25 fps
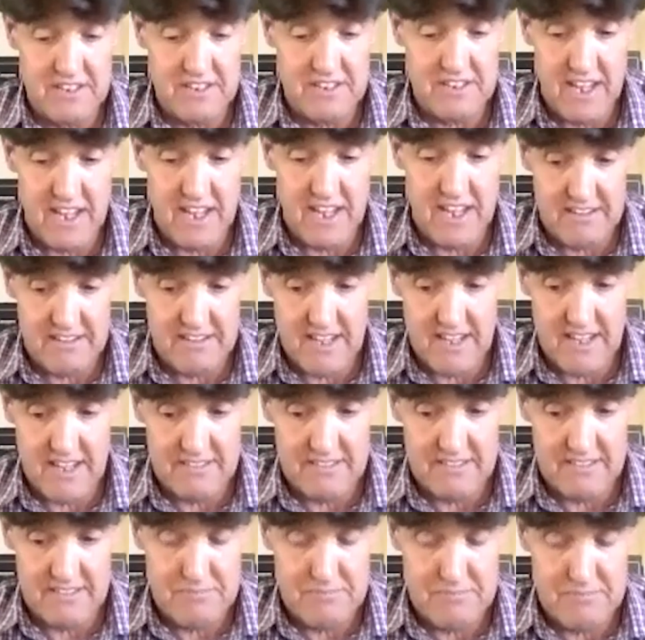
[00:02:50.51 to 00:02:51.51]

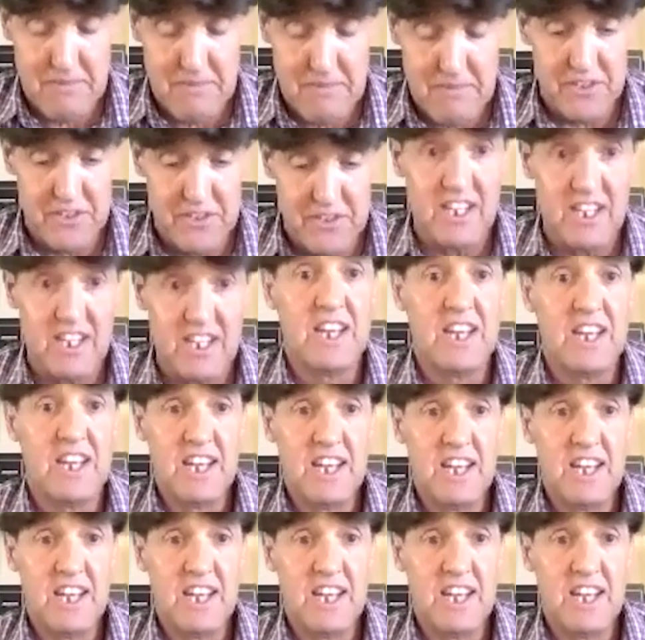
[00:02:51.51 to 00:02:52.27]
and promoting.